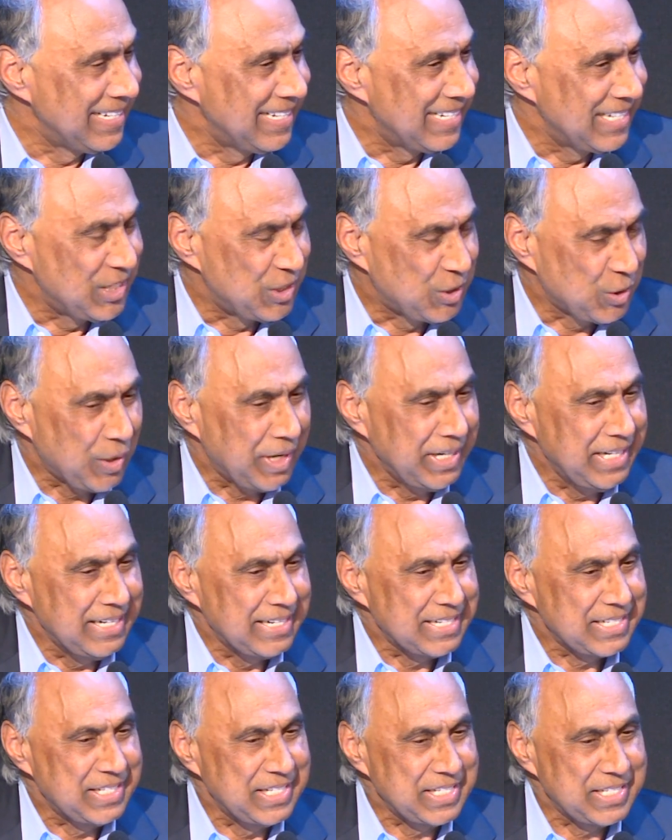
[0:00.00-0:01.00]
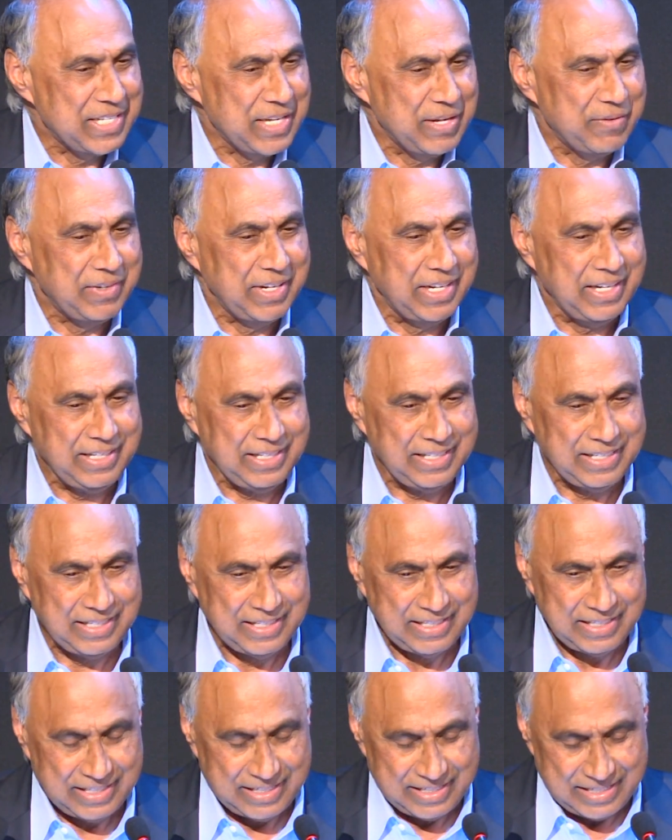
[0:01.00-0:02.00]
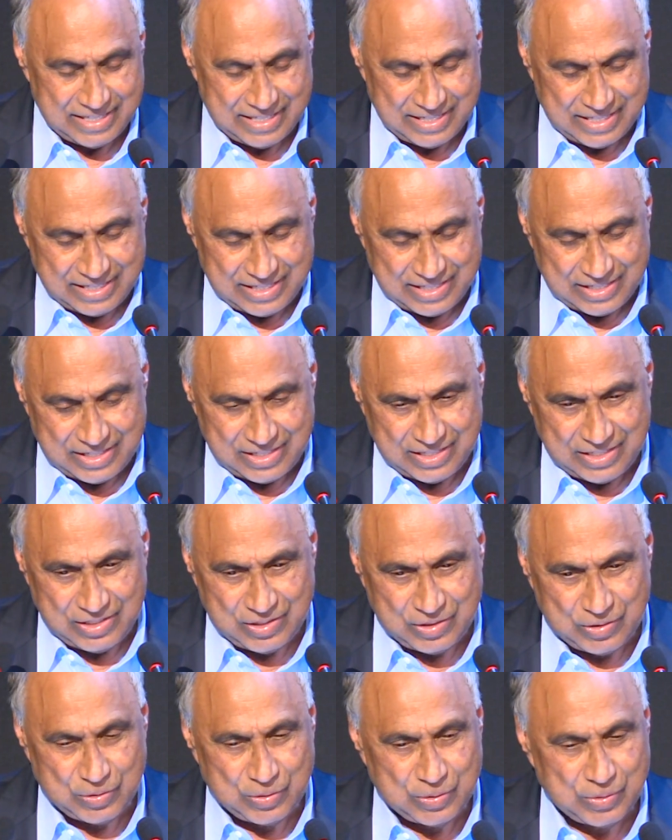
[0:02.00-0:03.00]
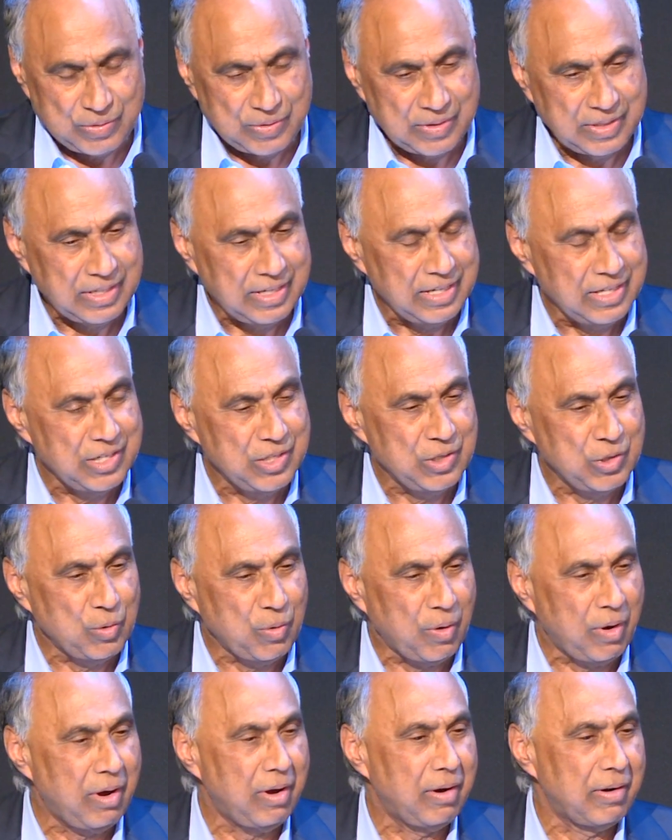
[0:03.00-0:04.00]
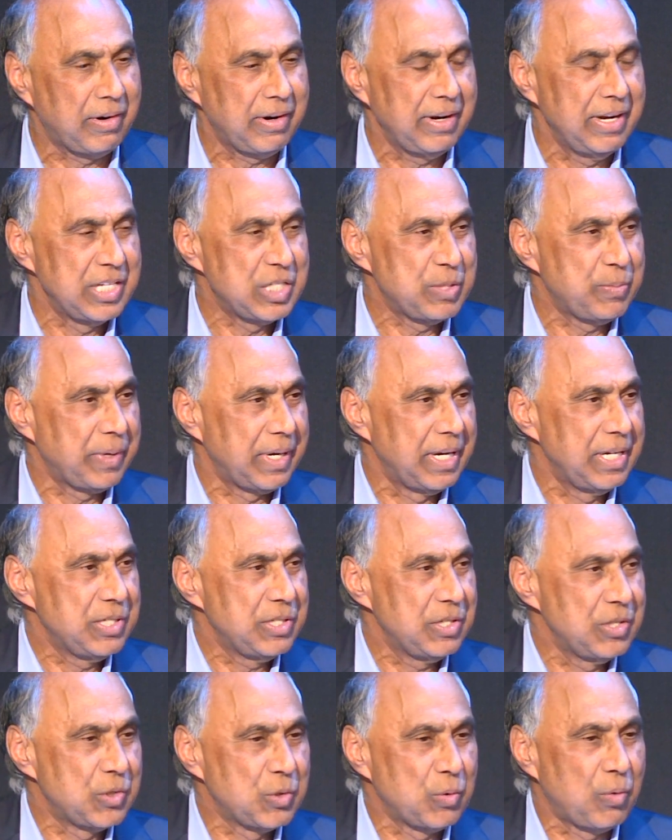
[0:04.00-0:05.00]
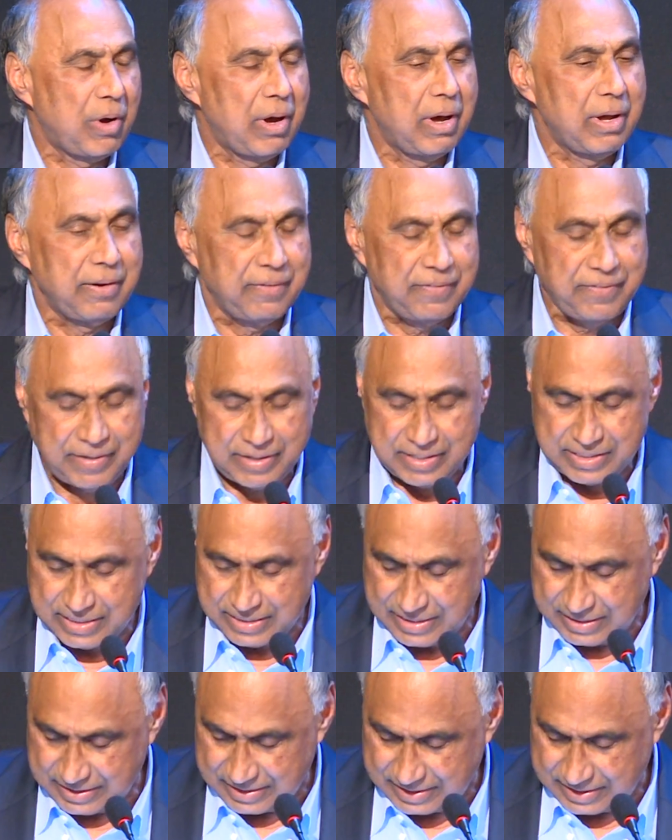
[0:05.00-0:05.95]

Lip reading: joining us this evening. You are inspiration to all of us.